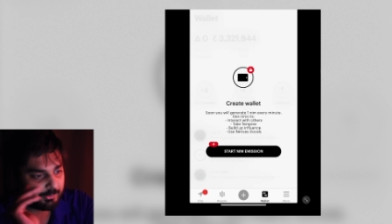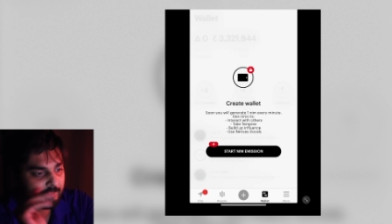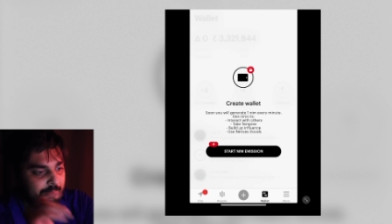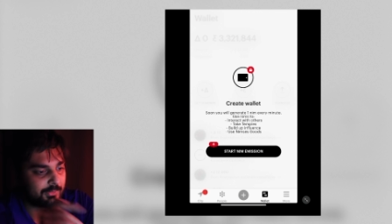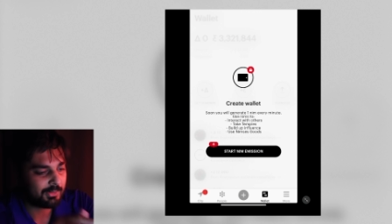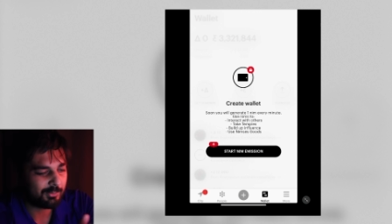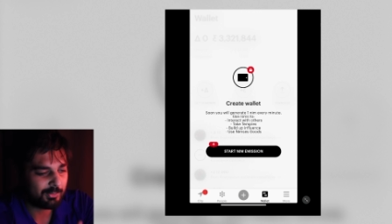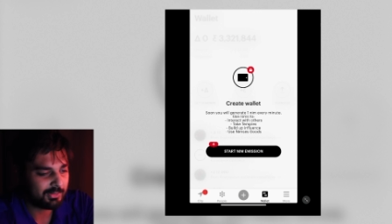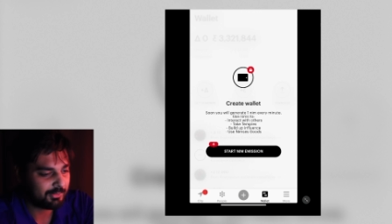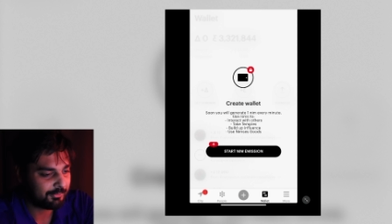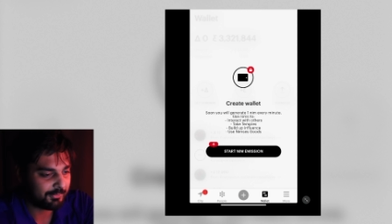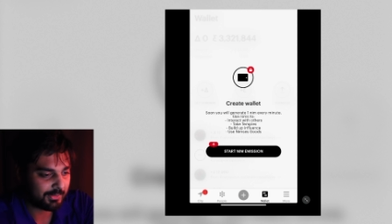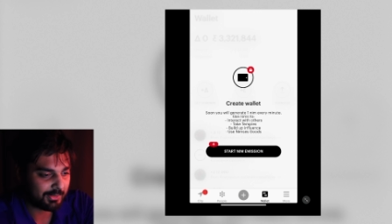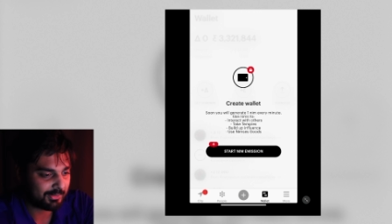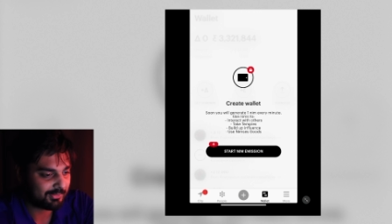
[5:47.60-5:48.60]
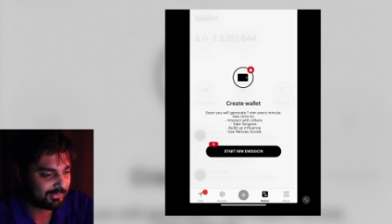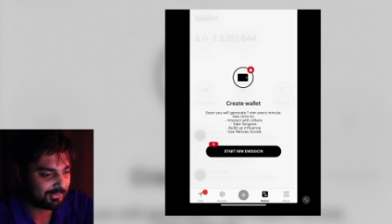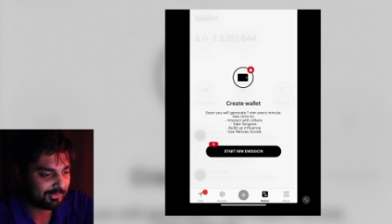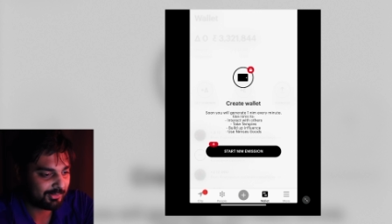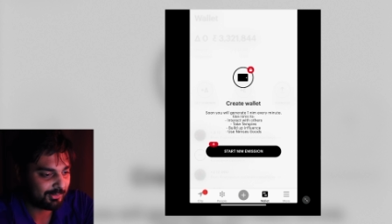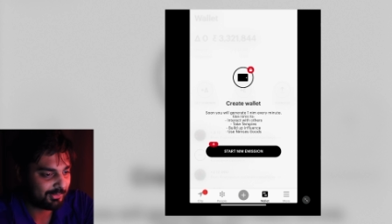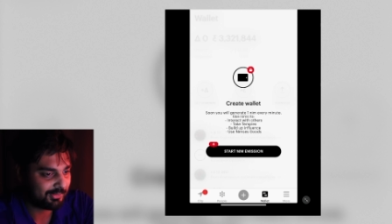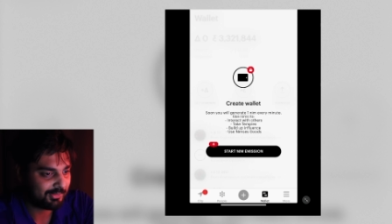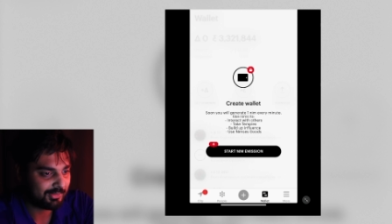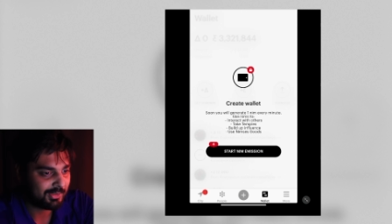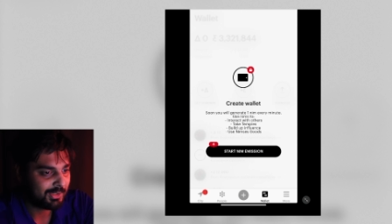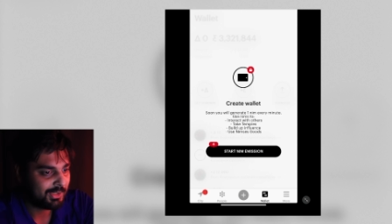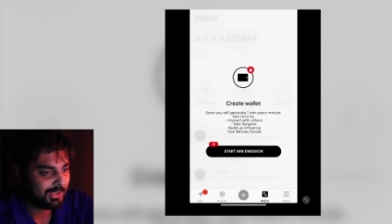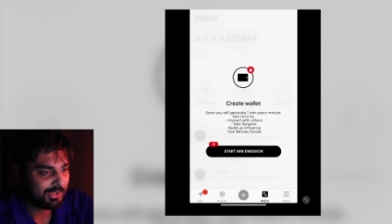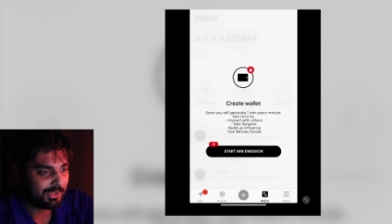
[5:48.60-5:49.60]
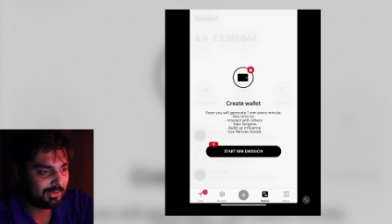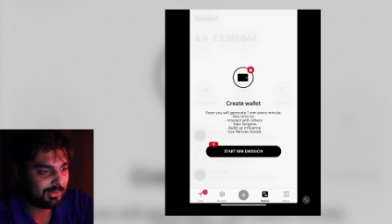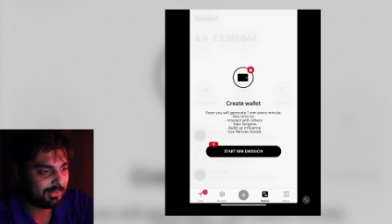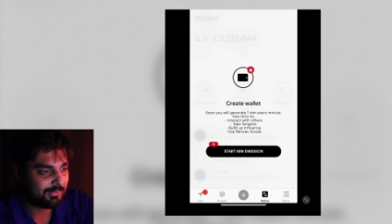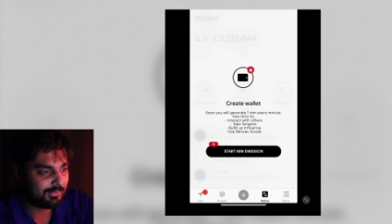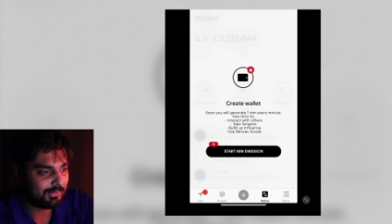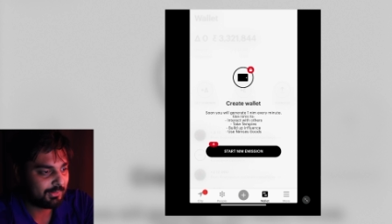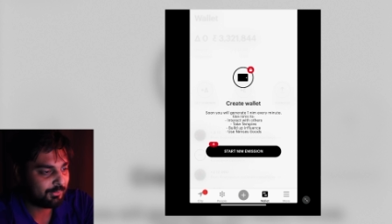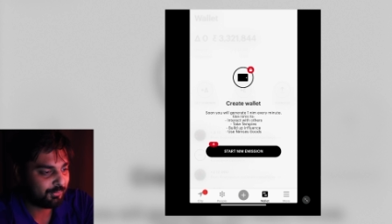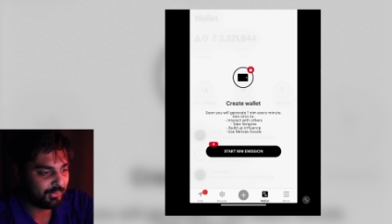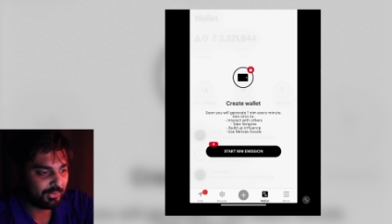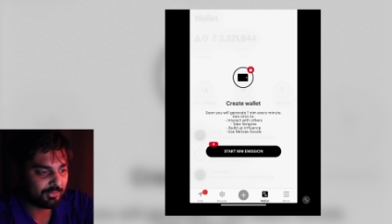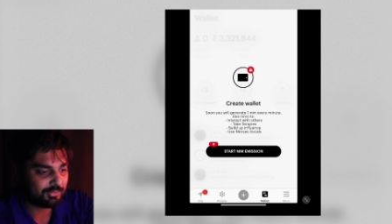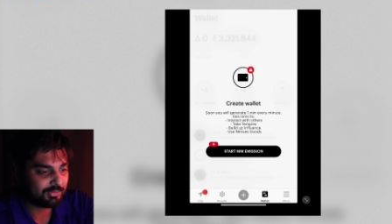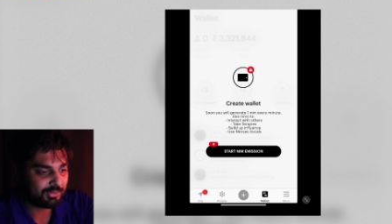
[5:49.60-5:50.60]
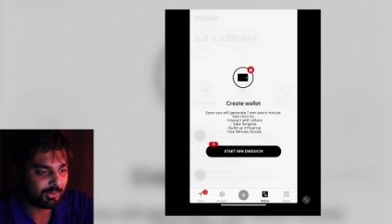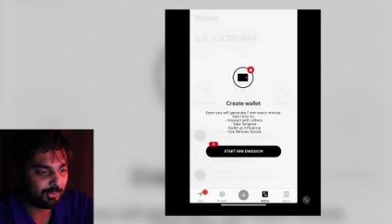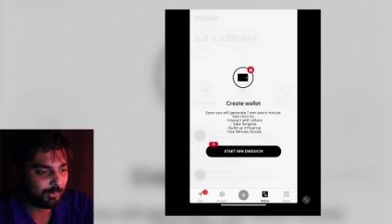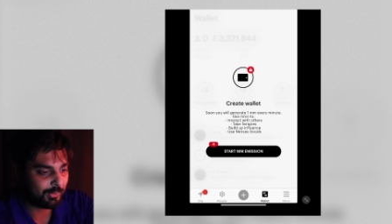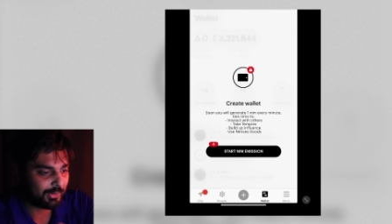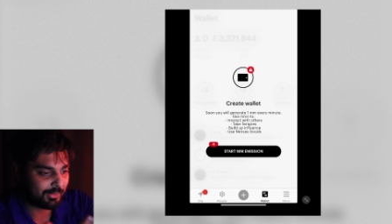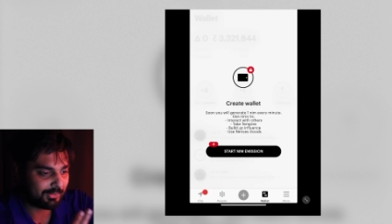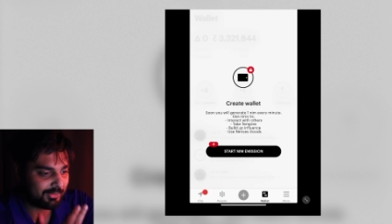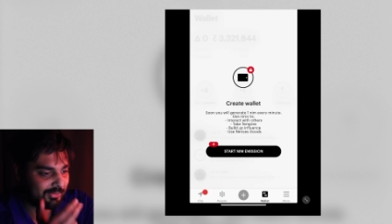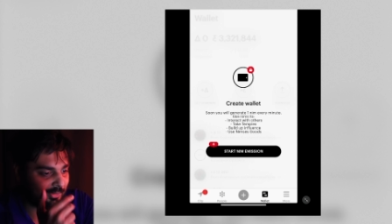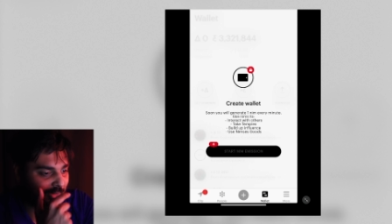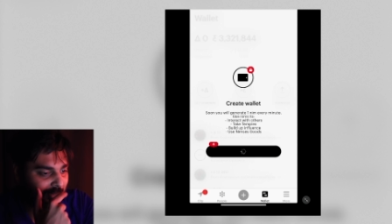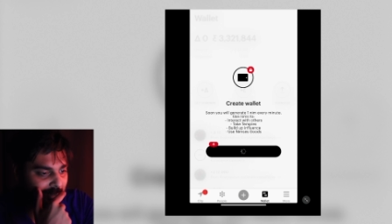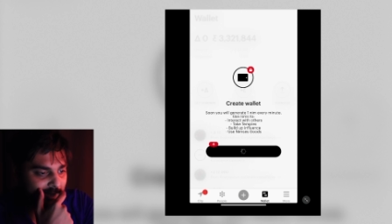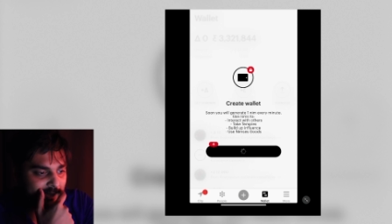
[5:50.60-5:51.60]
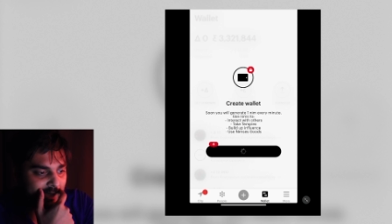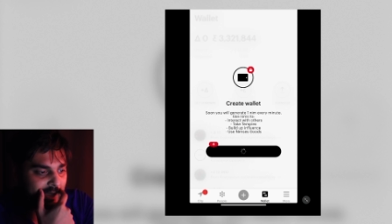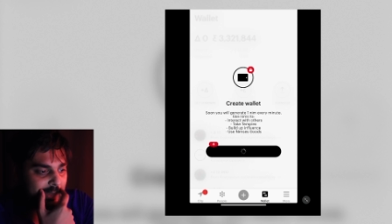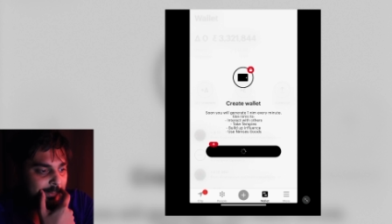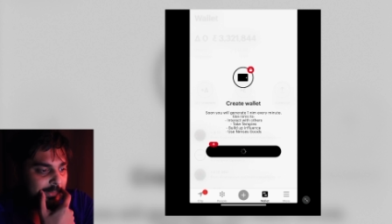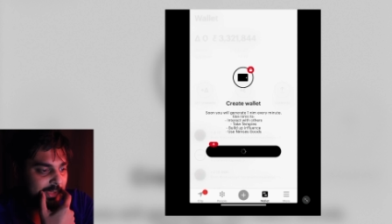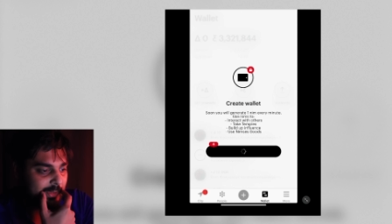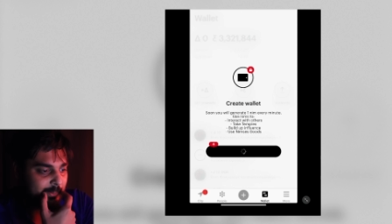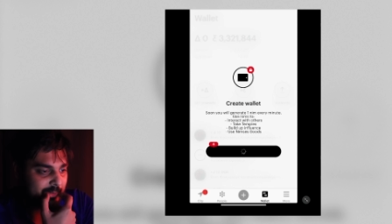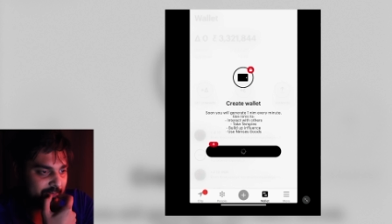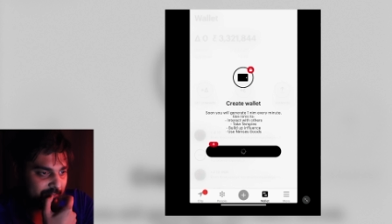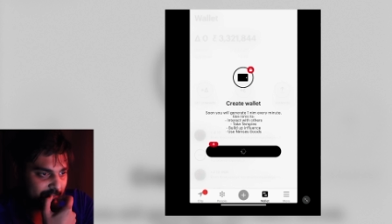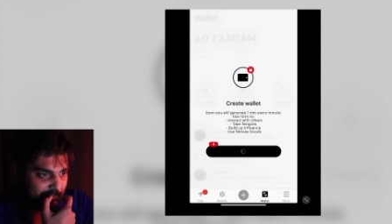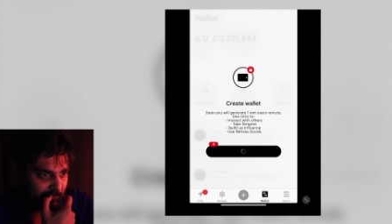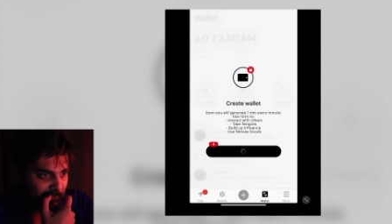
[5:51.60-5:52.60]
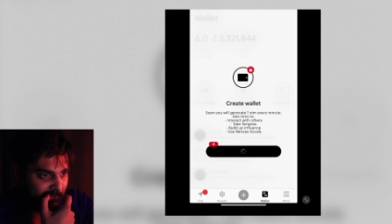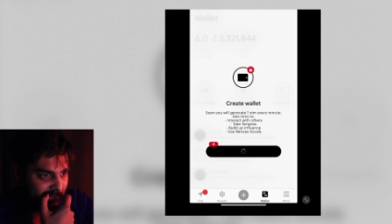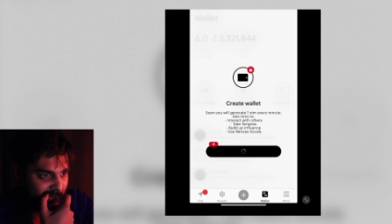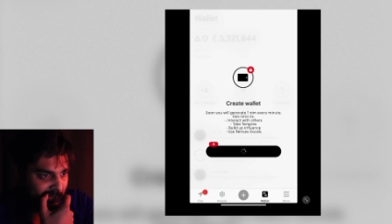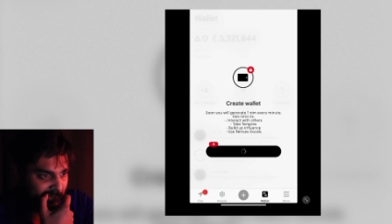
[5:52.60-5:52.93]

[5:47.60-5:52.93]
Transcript: up and like what the fuck is this, dude? This, is, it, it, this feels so weird. Let's start the NIM emission.